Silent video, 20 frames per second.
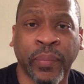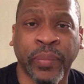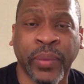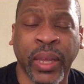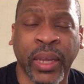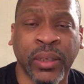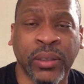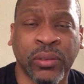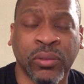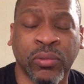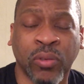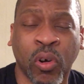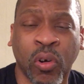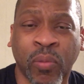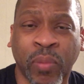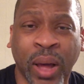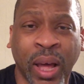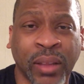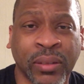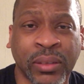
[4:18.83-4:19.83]
They
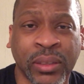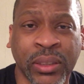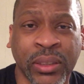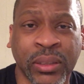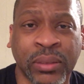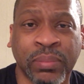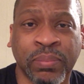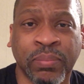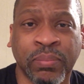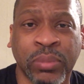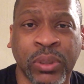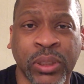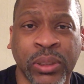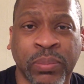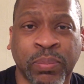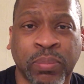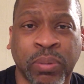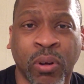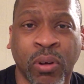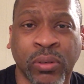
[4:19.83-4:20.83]
drove out these
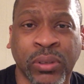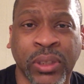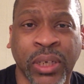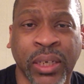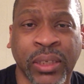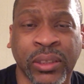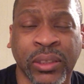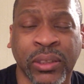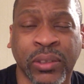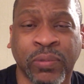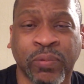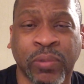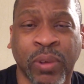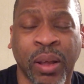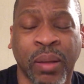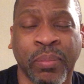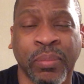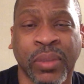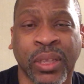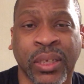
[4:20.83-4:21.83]
protesters
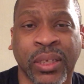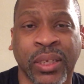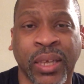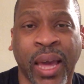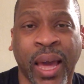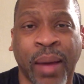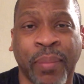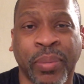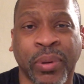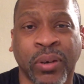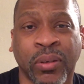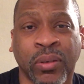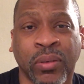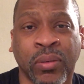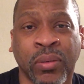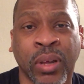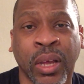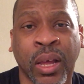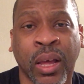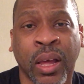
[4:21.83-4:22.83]
from the
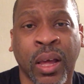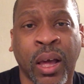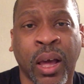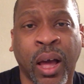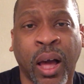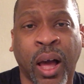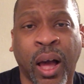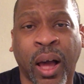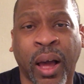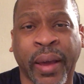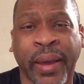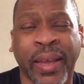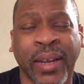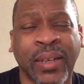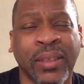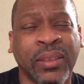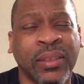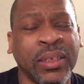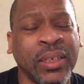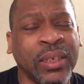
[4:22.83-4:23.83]
Capitol. And
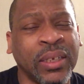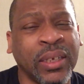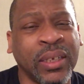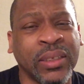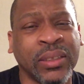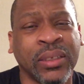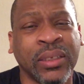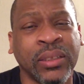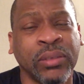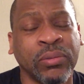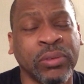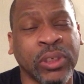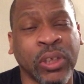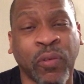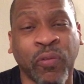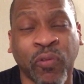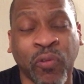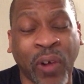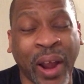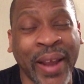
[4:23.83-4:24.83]
the thing is, this was a
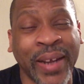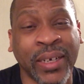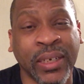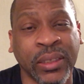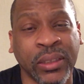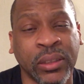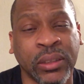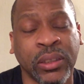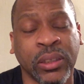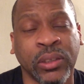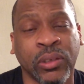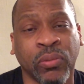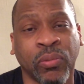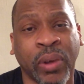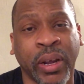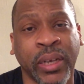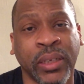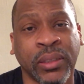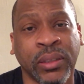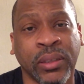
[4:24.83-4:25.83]
frightening
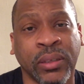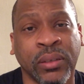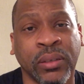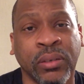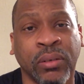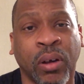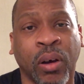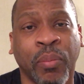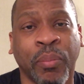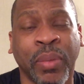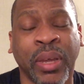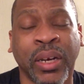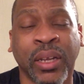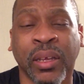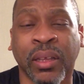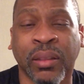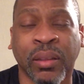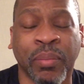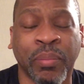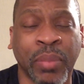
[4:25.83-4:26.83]
situation. You know, many
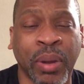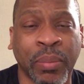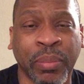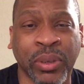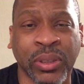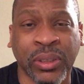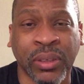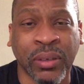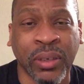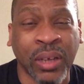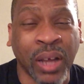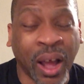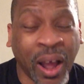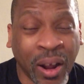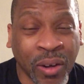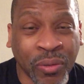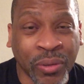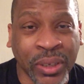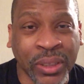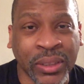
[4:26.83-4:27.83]
of the members of
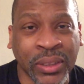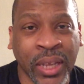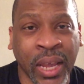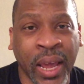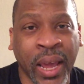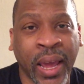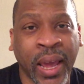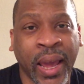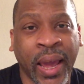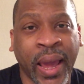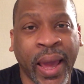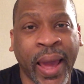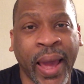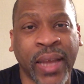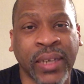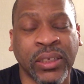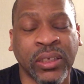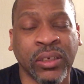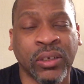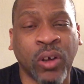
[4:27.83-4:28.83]
Congress
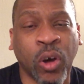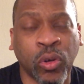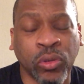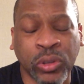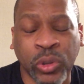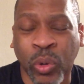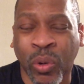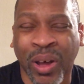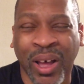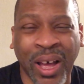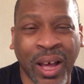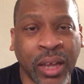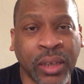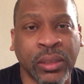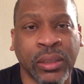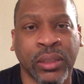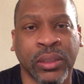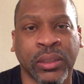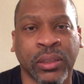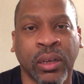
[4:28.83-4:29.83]
had to go to an
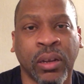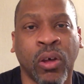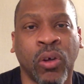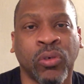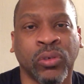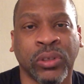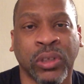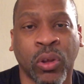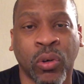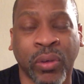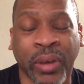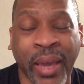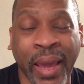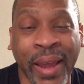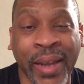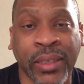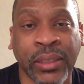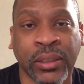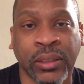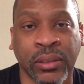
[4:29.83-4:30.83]
undisclosed
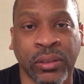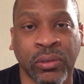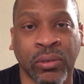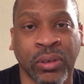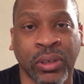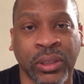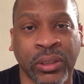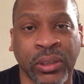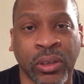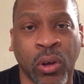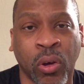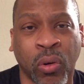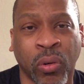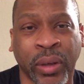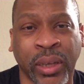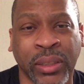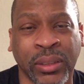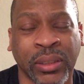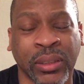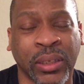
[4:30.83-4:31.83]
location during this whole
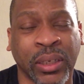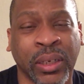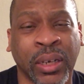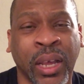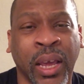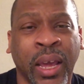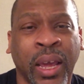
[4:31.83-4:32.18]
incident.